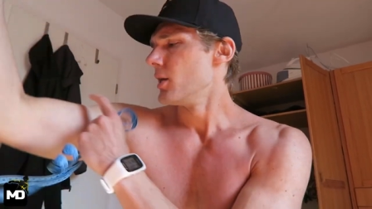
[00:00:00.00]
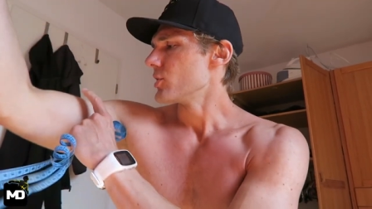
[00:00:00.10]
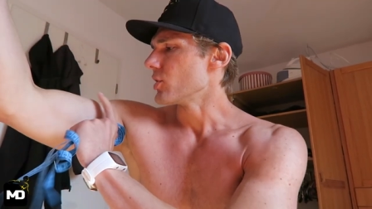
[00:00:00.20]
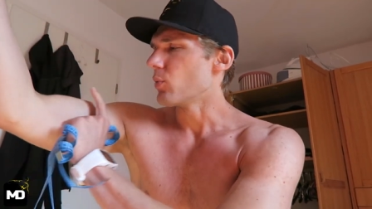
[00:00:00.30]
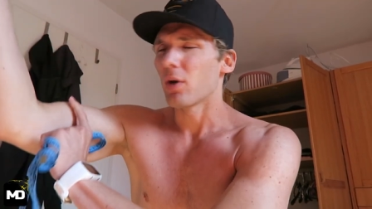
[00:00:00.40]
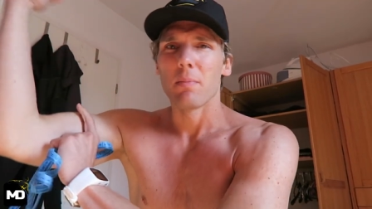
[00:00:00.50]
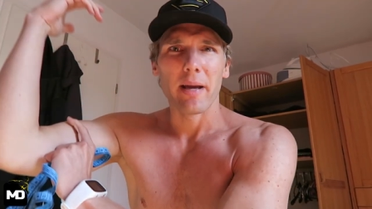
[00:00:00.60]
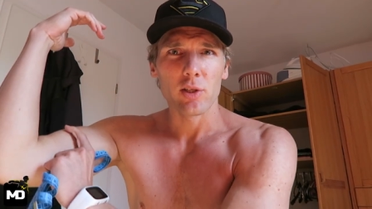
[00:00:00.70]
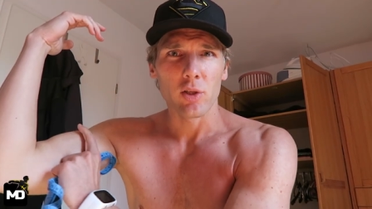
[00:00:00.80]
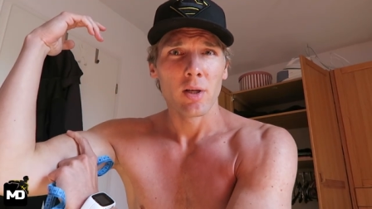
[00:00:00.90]
So you want to
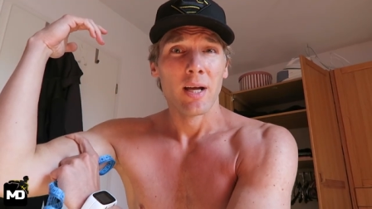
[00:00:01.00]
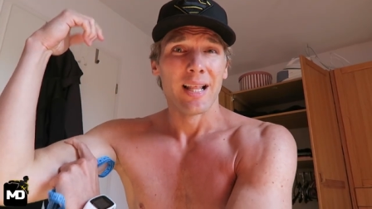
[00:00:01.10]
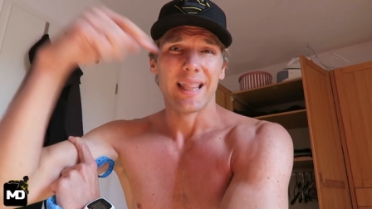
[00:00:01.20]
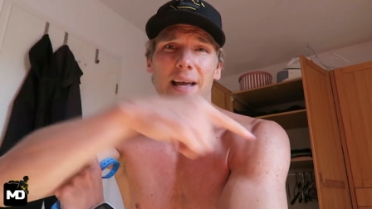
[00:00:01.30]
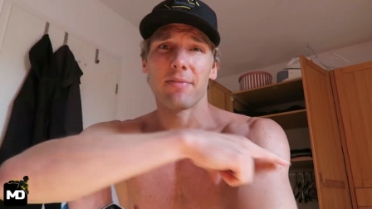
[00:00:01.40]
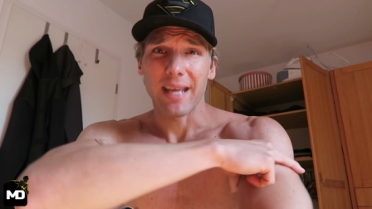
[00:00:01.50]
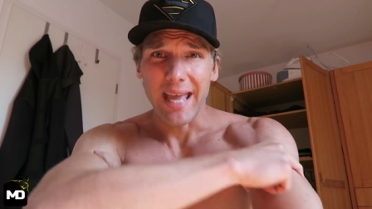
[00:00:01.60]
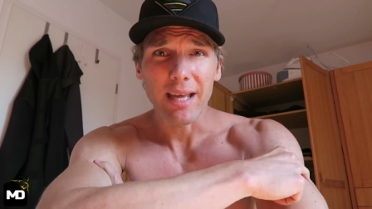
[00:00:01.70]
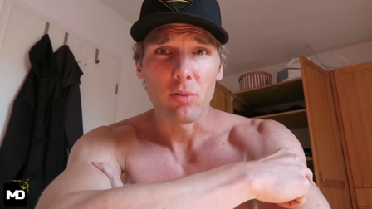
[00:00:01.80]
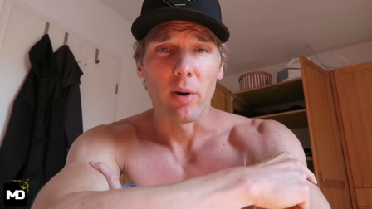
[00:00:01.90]
measure left
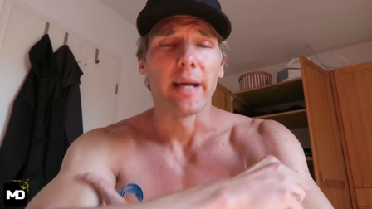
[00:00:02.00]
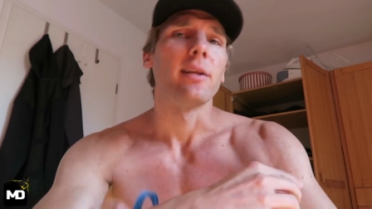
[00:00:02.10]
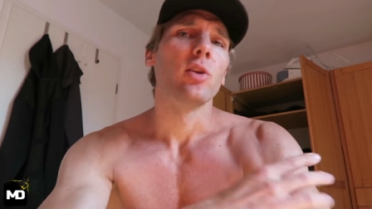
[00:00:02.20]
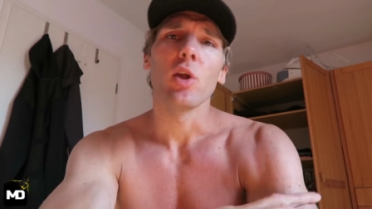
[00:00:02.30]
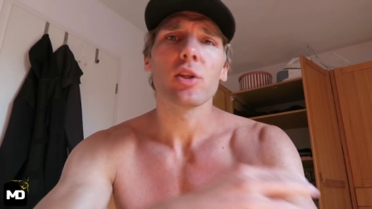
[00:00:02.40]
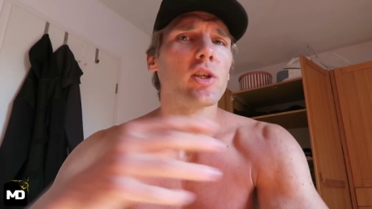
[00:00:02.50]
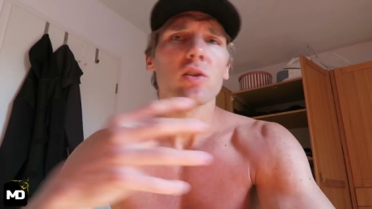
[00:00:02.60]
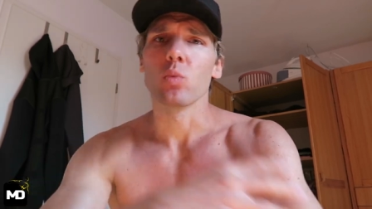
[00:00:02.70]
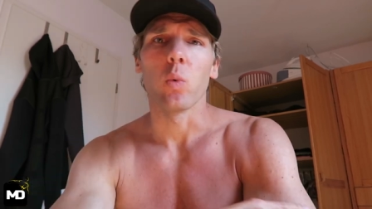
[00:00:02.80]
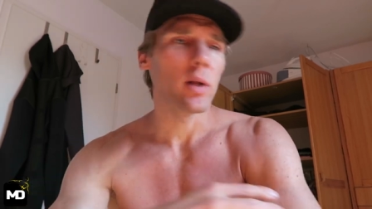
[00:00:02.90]
and right, not
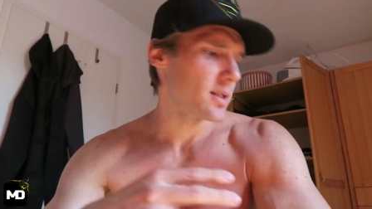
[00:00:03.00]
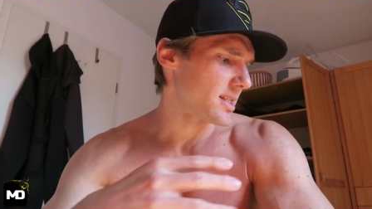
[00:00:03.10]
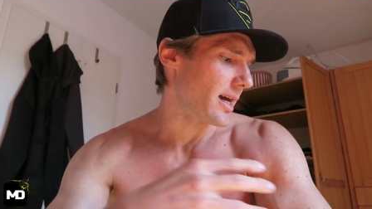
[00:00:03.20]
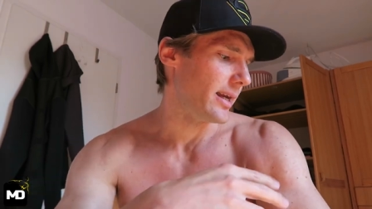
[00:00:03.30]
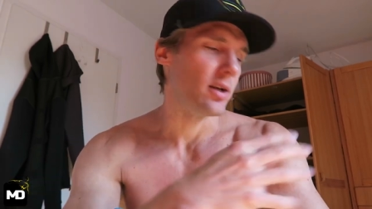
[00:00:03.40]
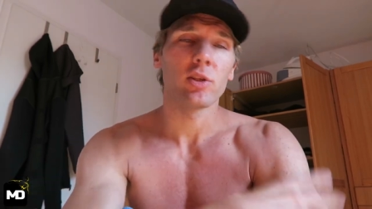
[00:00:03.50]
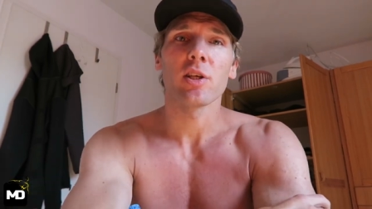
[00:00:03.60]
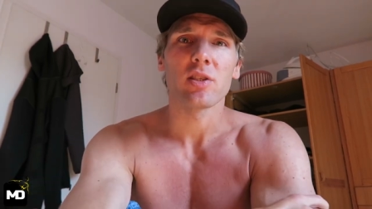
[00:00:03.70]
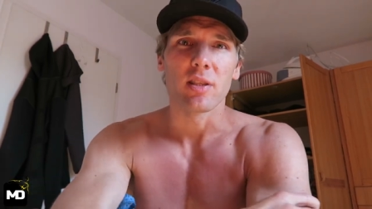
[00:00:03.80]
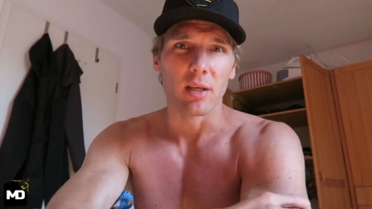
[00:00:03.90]
just one side, not
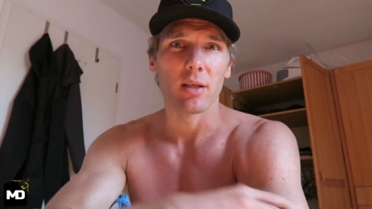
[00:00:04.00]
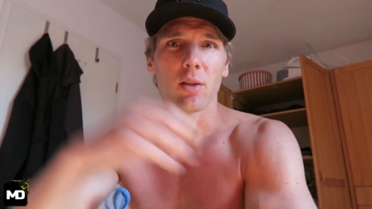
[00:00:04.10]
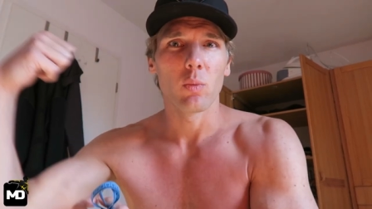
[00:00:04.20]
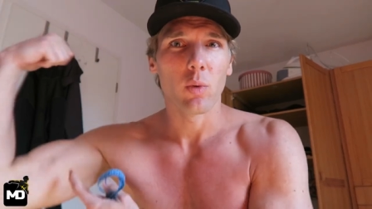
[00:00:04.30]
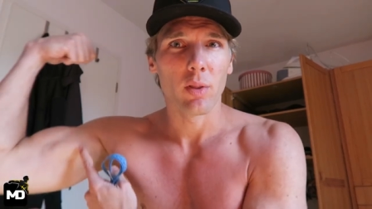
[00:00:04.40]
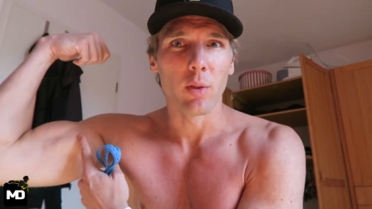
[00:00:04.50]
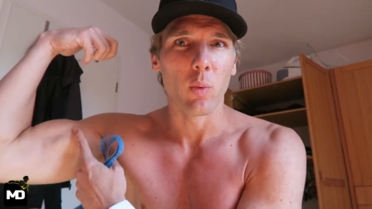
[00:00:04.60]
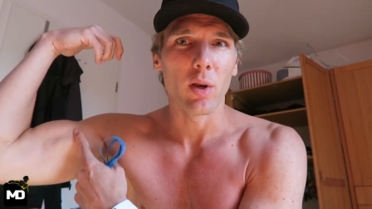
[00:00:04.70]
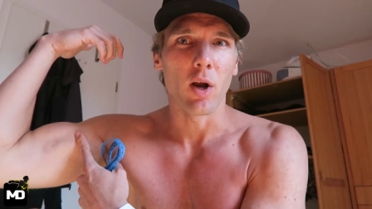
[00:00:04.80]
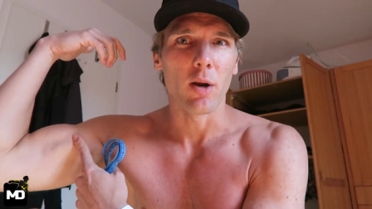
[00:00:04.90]
just the, the, the
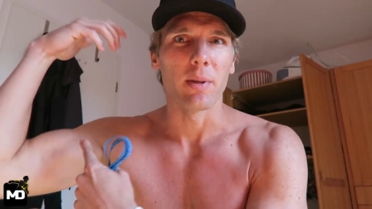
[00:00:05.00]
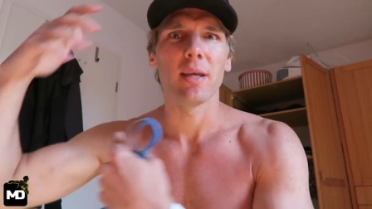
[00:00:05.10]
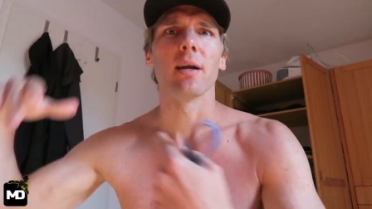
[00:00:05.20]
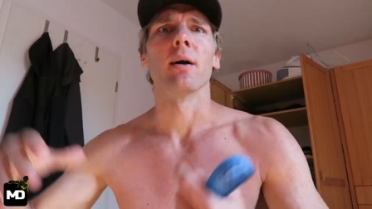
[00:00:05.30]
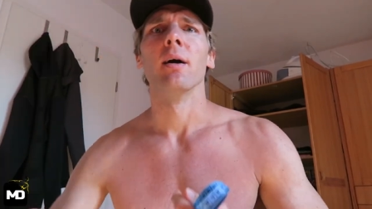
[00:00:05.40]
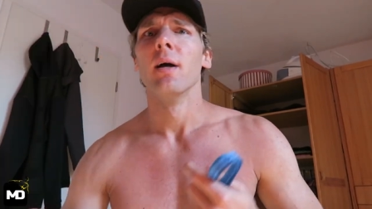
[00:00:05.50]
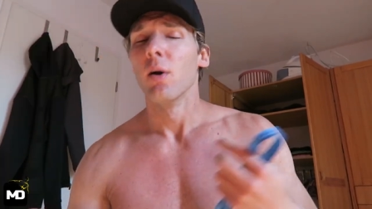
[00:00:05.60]
one arm here.